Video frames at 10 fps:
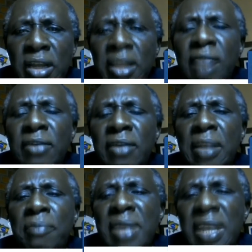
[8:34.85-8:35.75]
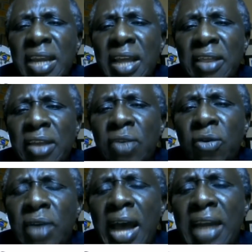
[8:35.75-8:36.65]
even the media that
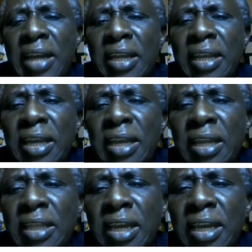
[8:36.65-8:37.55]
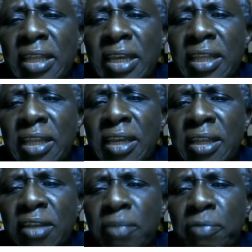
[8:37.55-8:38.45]
you carry the, the, the,
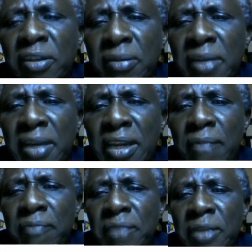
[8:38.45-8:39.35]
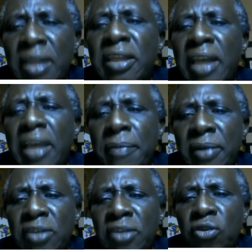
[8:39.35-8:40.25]
the specimen in,
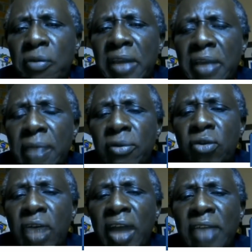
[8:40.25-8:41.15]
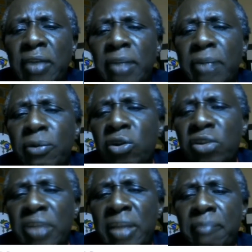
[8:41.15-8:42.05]
KEMRI should be able to actually
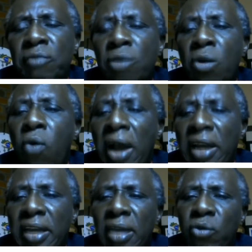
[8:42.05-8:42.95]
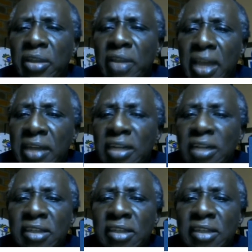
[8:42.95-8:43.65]
produce them working with the industry